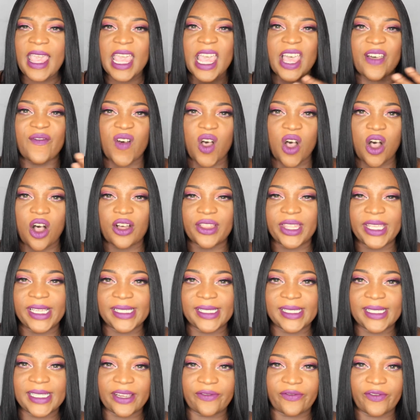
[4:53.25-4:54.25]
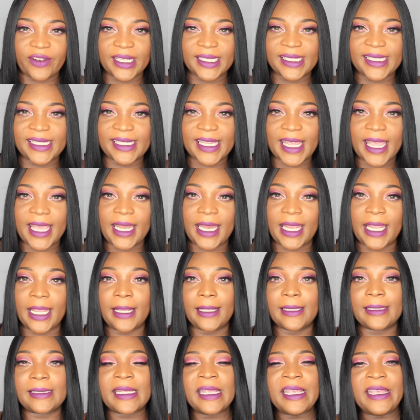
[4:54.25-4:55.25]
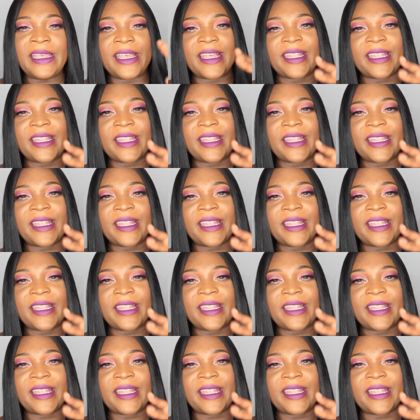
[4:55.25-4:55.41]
have all these different settings,